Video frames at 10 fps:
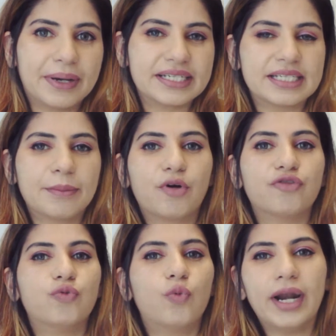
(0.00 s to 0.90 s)
by step of
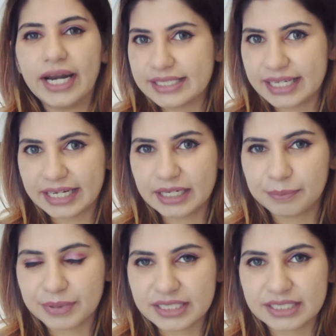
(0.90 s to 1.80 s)
what exactly a
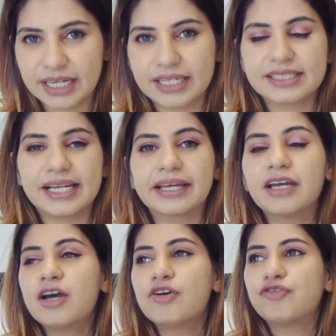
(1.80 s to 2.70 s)
person does. Like
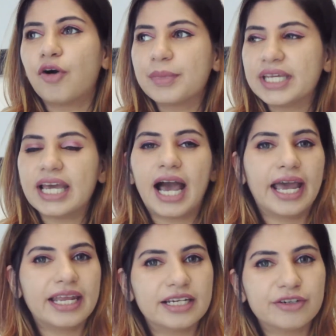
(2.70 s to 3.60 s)
for me,
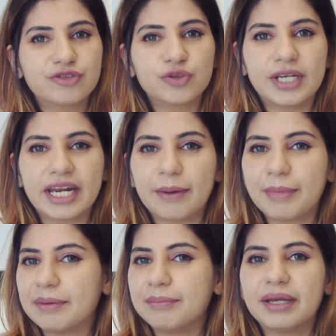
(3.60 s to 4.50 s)
I love to get up
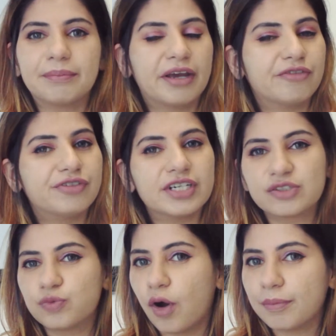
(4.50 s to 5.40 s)
and make my
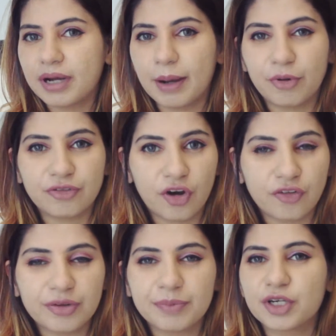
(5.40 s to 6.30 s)
first warm cup of
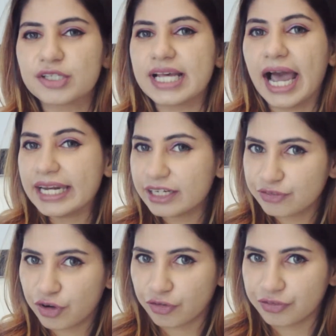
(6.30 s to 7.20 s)
coffee because I
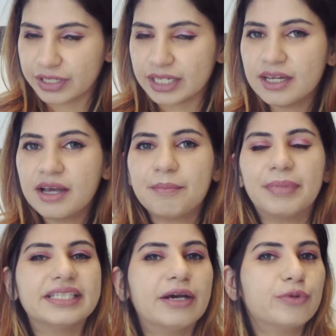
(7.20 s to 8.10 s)
love coffee.
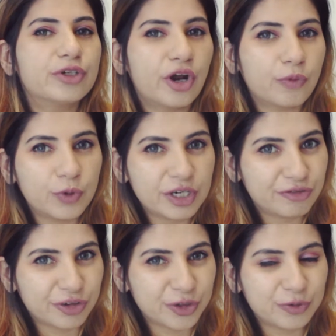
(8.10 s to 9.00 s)
But that would not
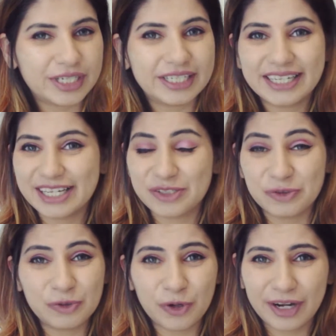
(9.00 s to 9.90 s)
work for you in case
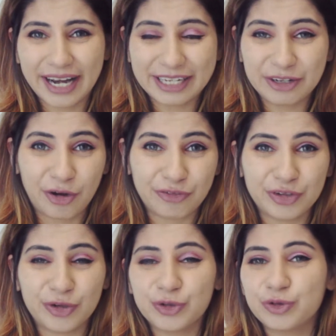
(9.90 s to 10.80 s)
you do not like
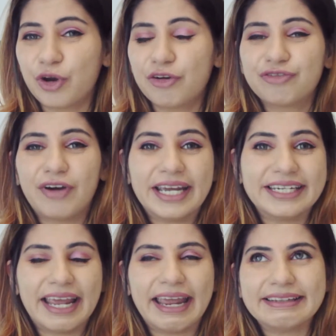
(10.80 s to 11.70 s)
coffee or you do not
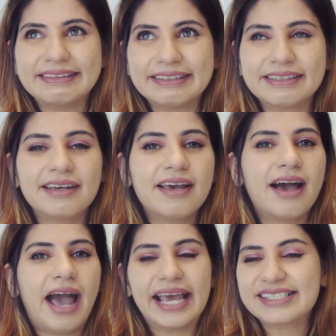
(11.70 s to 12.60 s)
find anything
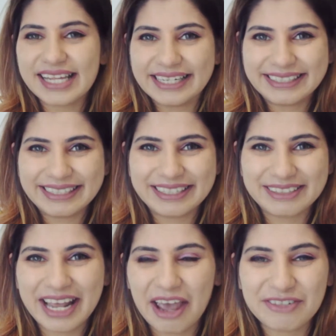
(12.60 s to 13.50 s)
exciting
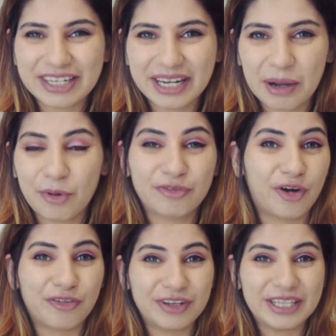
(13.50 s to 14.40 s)
in having a cup of
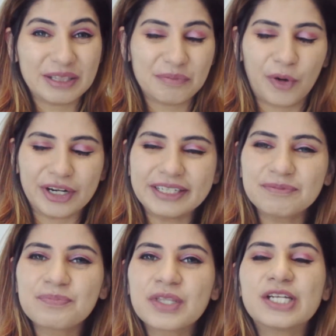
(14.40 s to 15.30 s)
coffee in the morning.
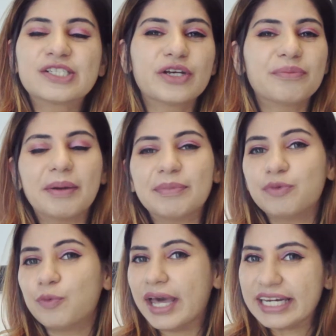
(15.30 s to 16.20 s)
So it might be
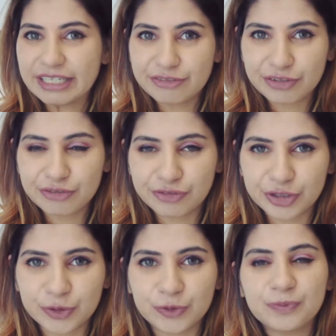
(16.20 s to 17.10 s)
very different for
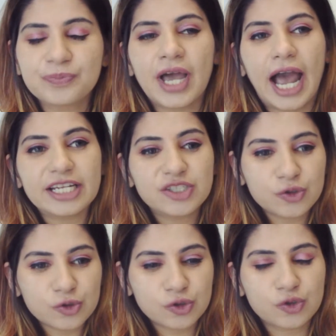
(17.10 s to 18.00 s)
you. I
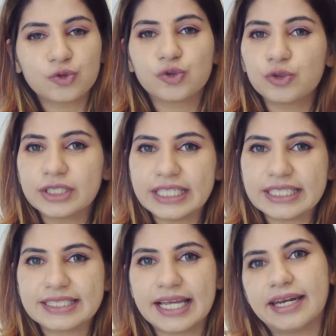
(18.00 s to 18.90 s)
choose to do
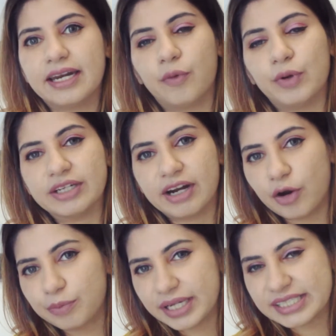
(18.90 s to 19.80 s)
things that will
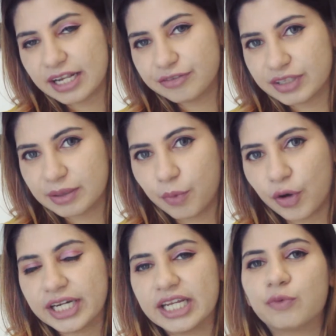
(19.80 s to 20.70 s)
ground myself in the
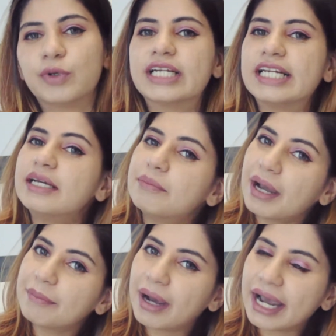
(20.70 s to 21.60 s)
morning, will clear
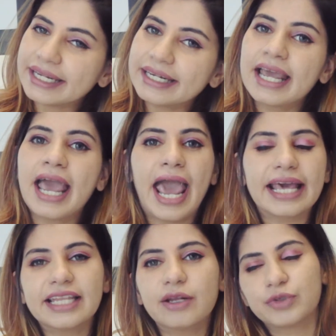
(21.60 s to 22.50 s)
my mind,
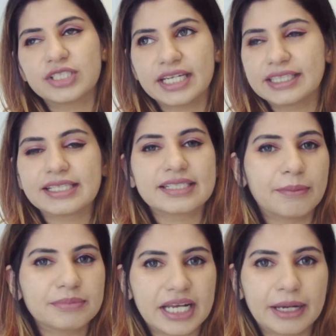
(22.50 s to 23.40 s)
and then will take that
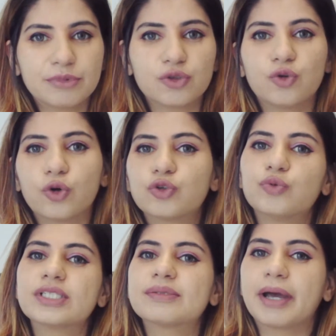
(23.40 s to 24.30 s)
some time to go
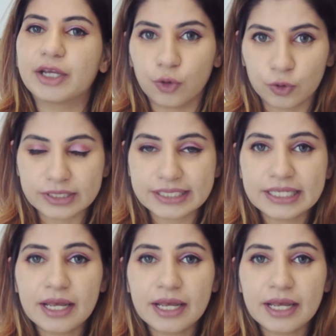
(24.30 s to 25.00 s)
towards my goals.